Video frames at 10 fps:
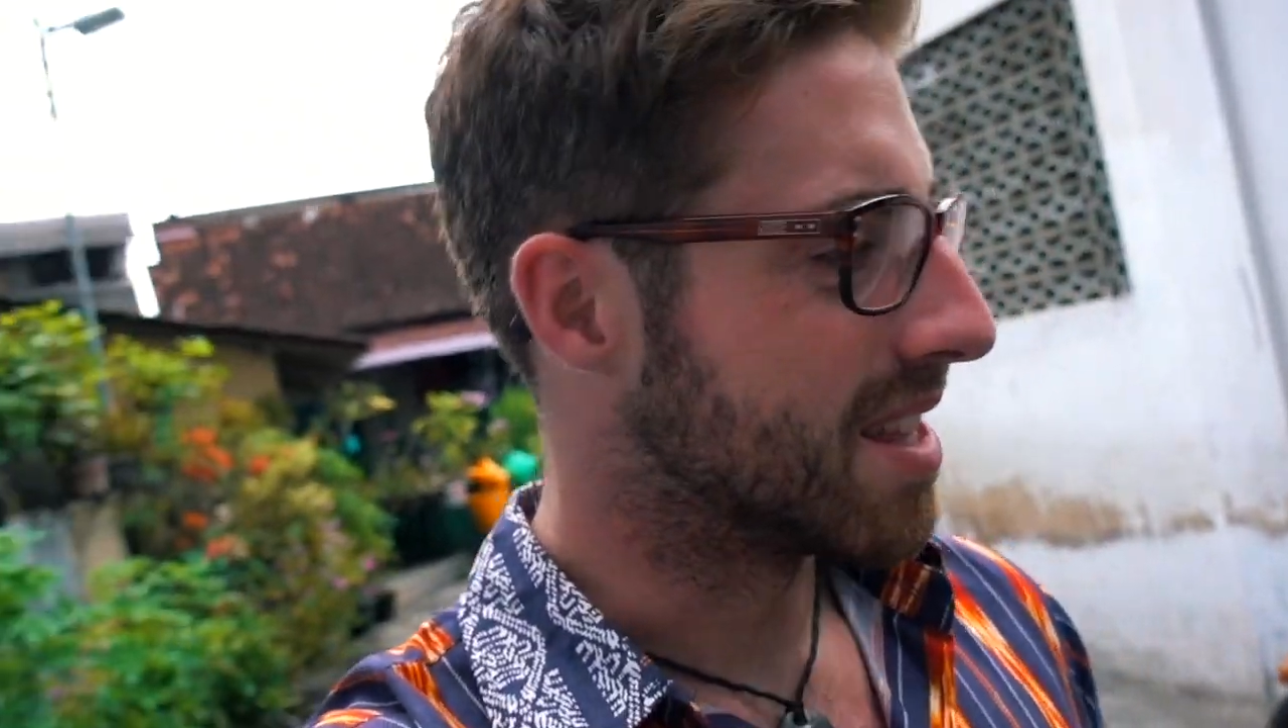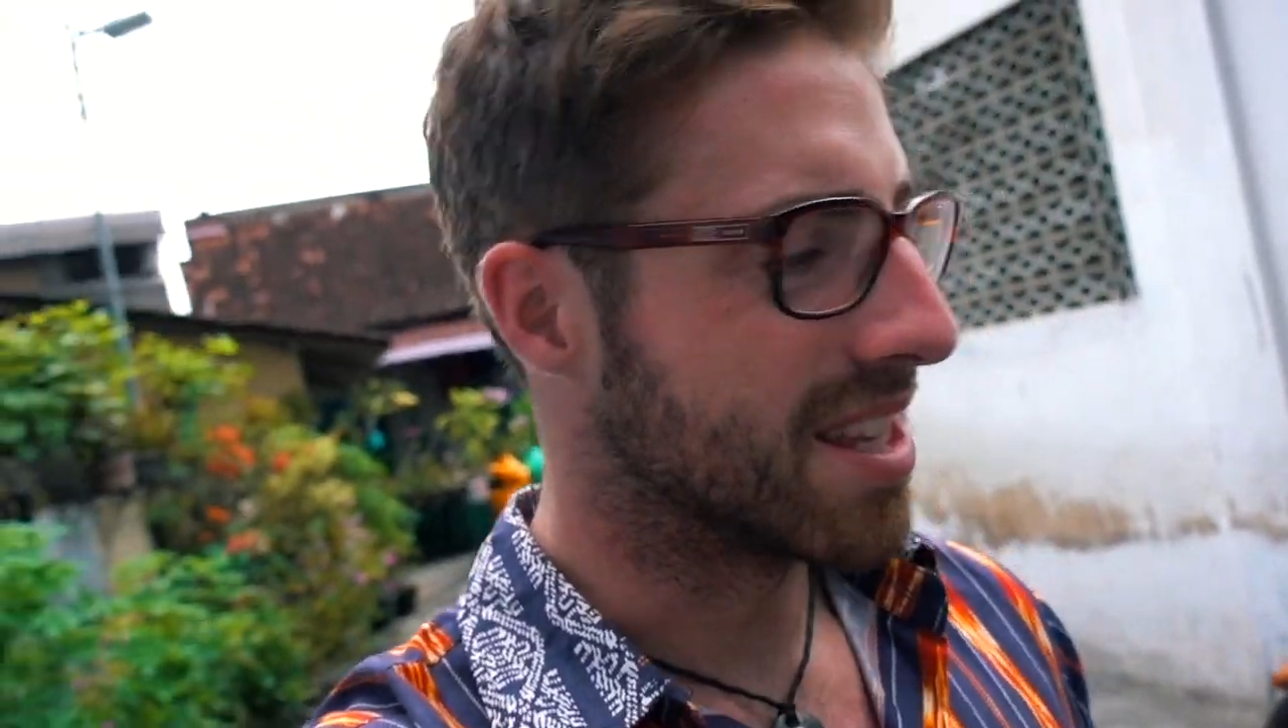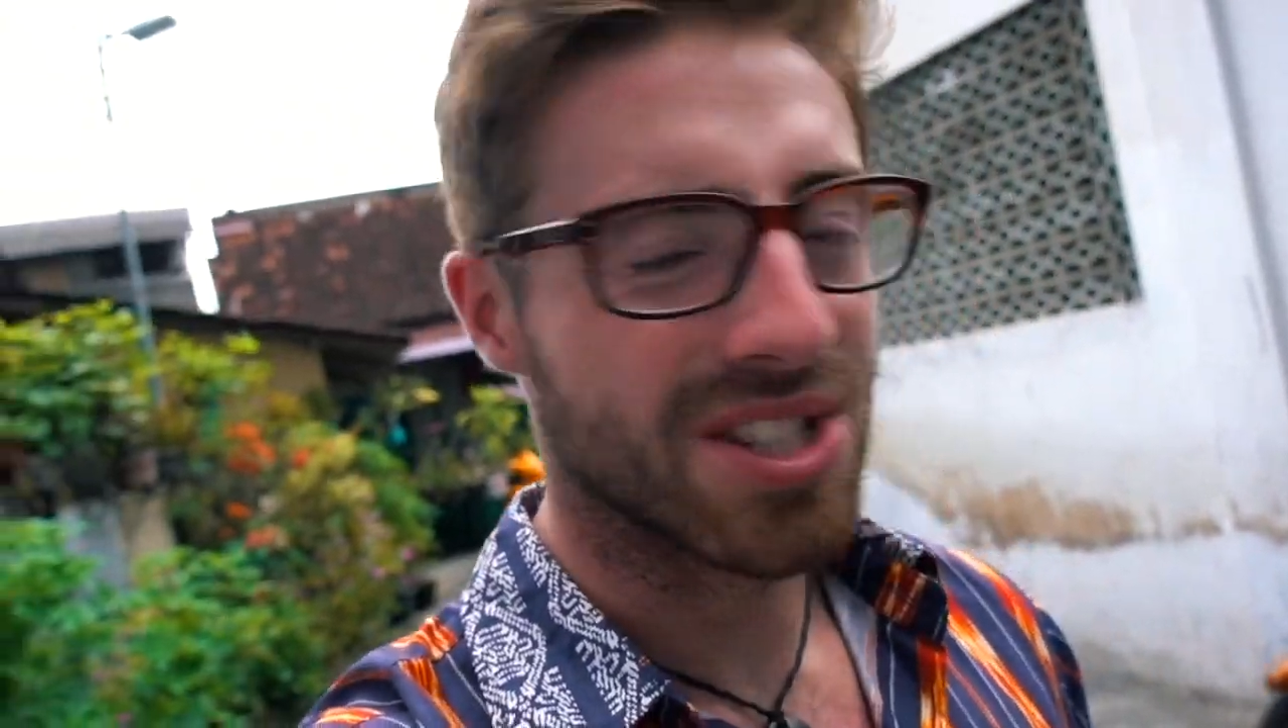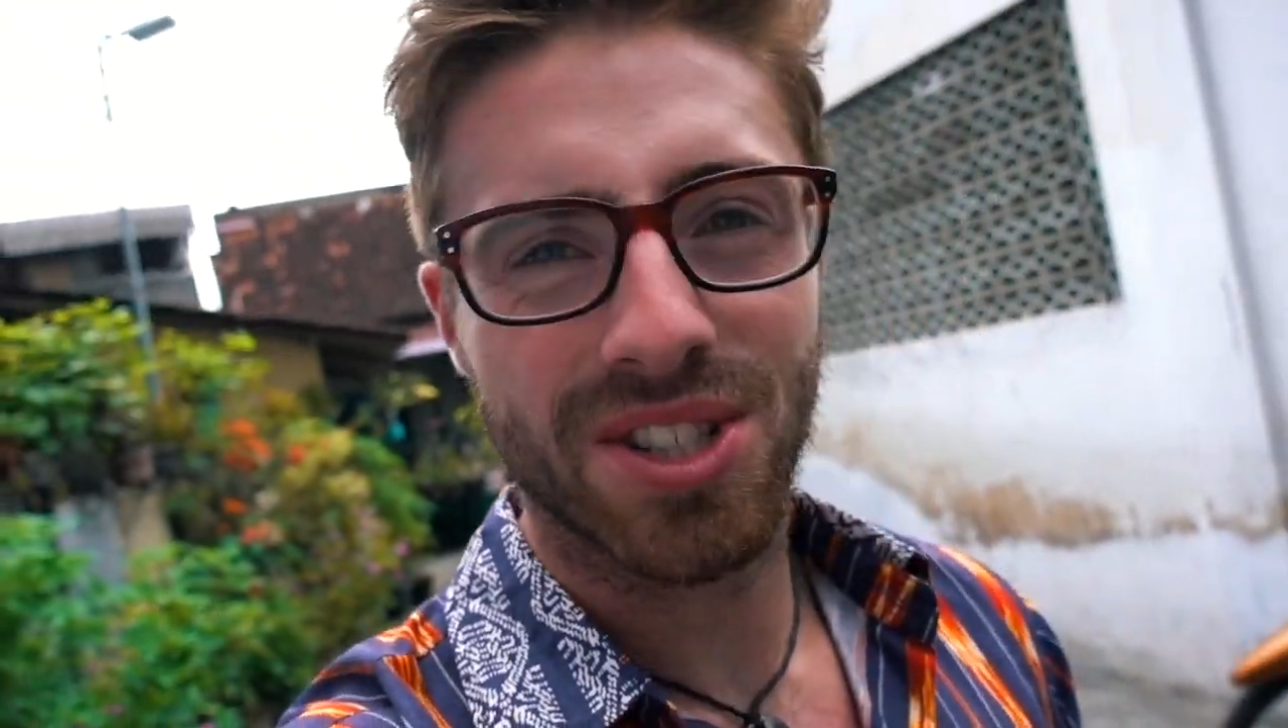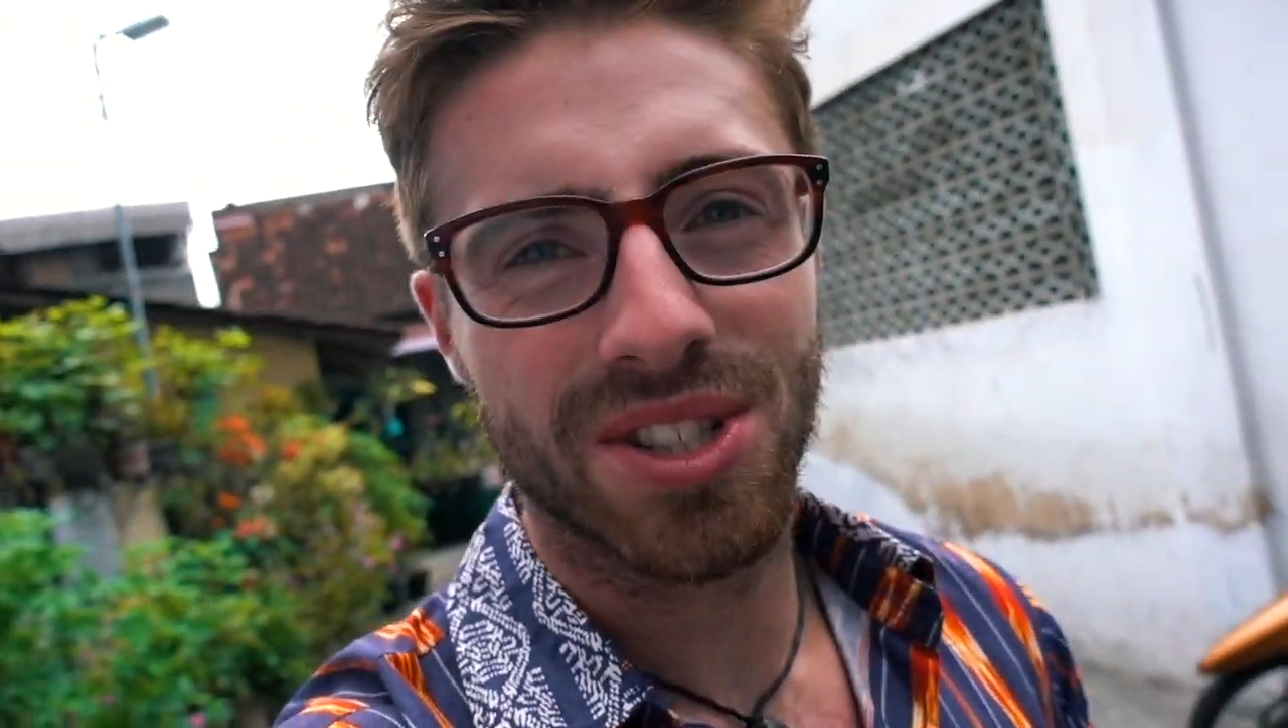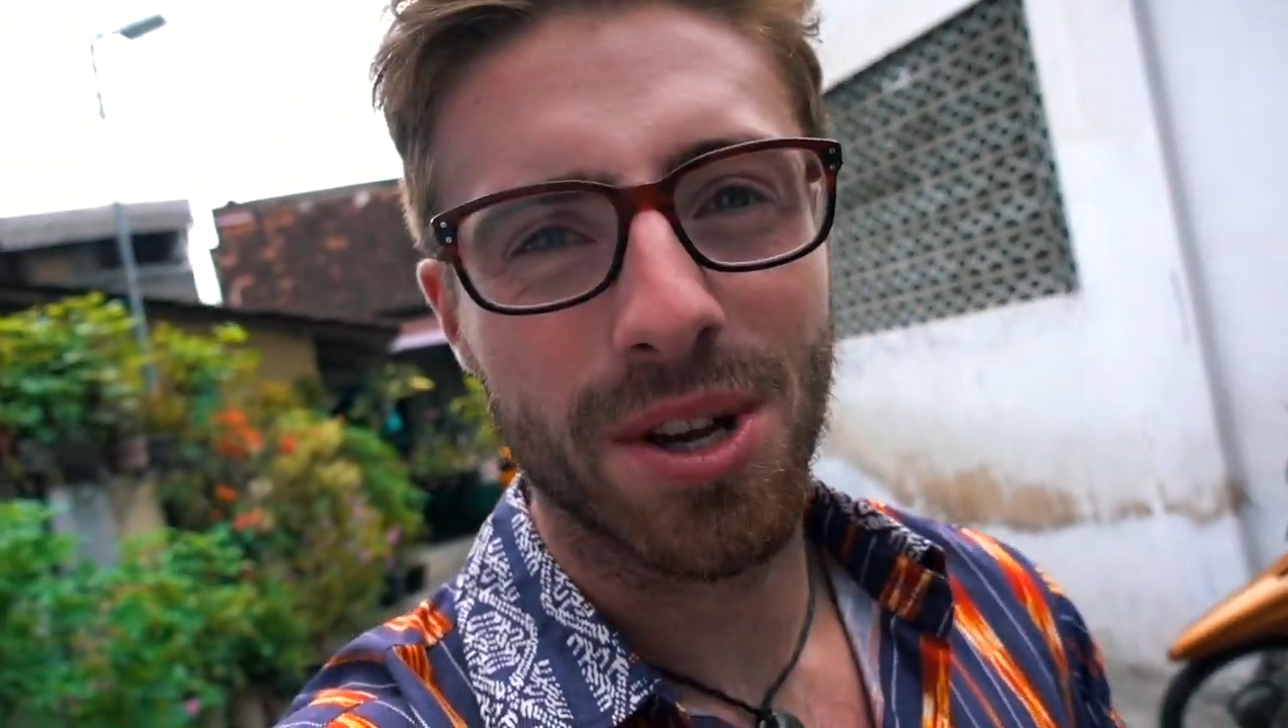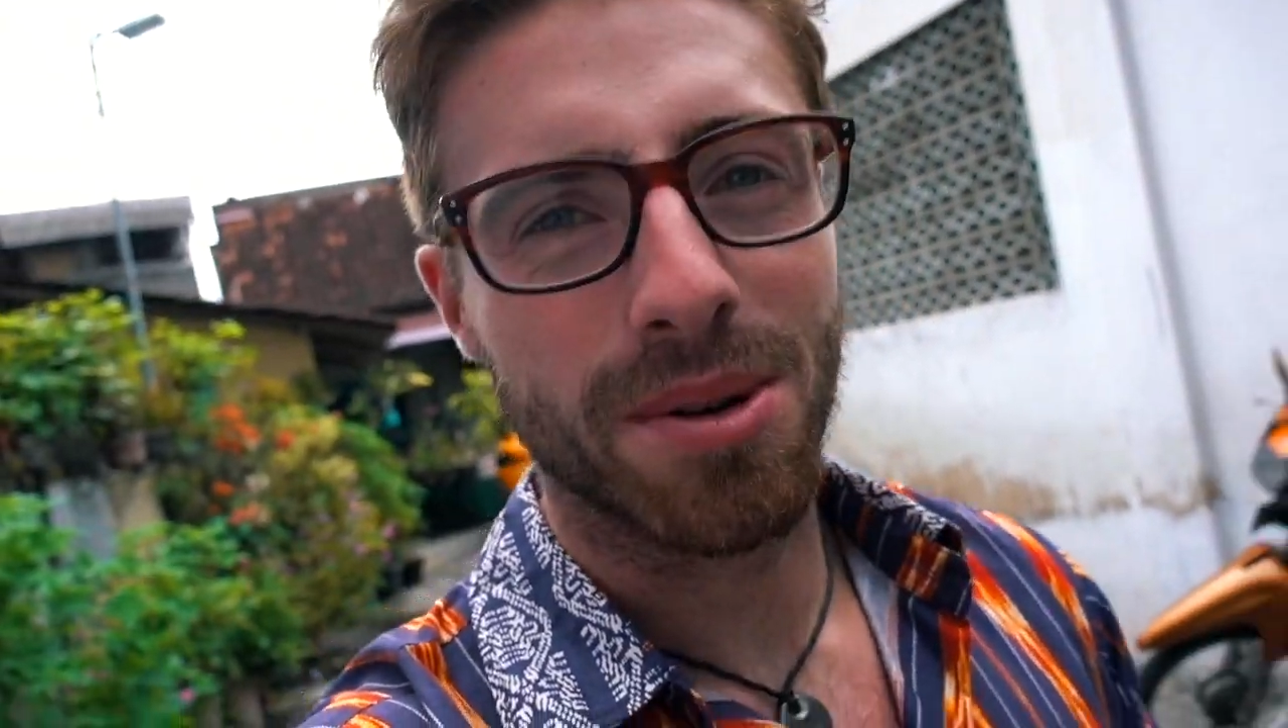there's just so